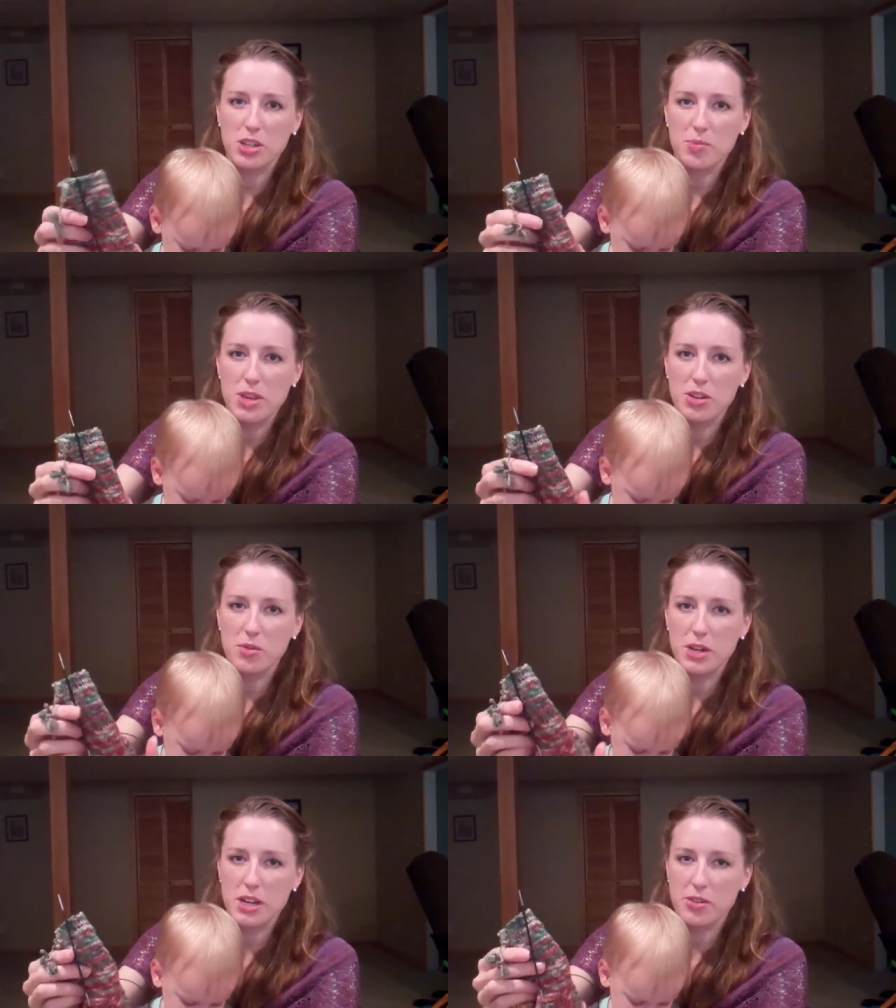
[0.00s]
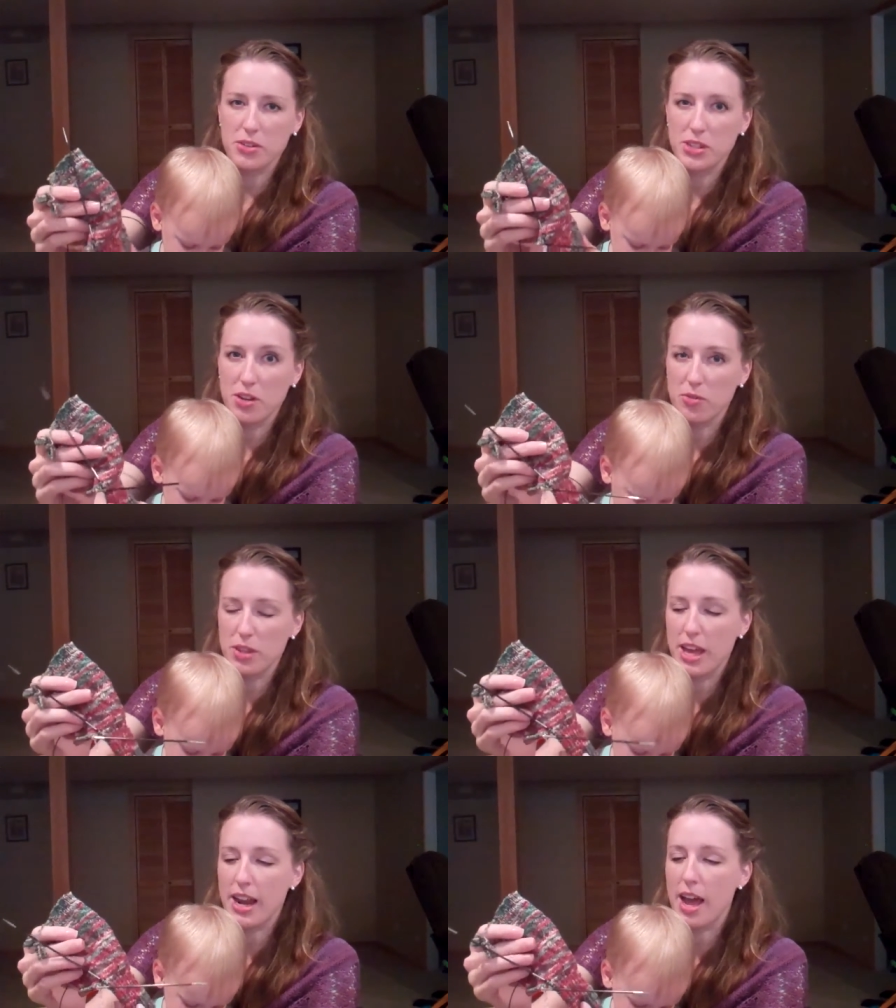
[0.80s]
Trust me, you don't want to hear the sound
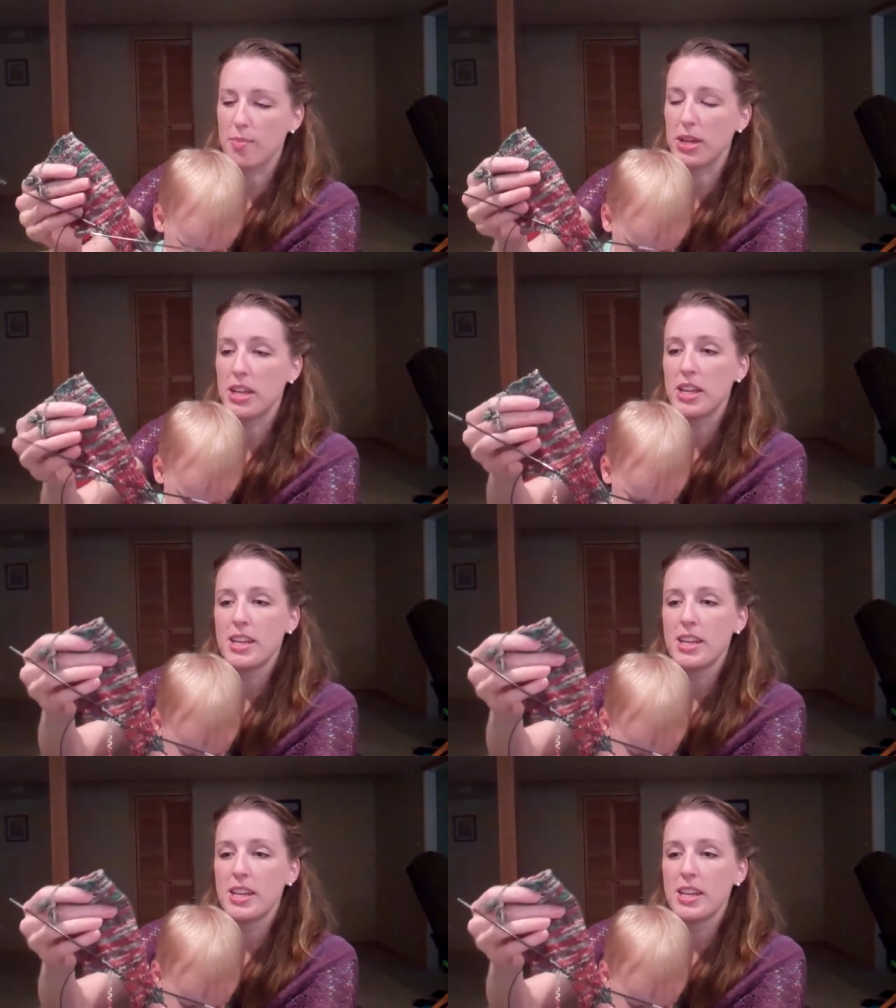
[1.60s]
for that app.